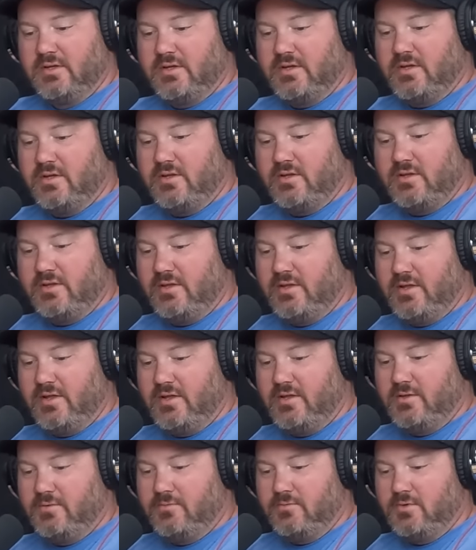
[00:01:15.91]

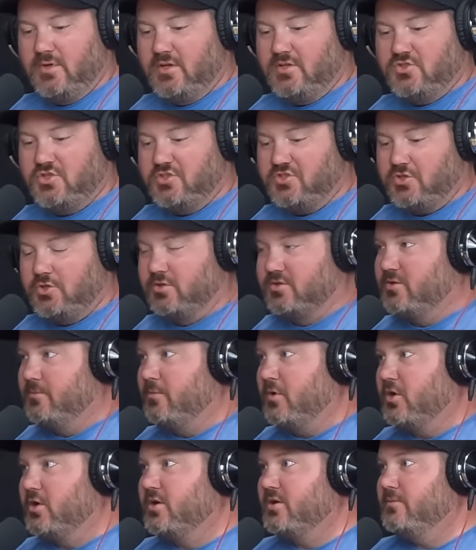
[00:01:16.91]
it just took
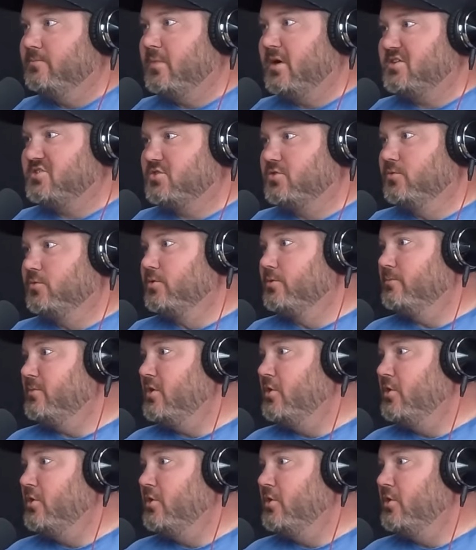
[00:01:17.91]
the market by storm.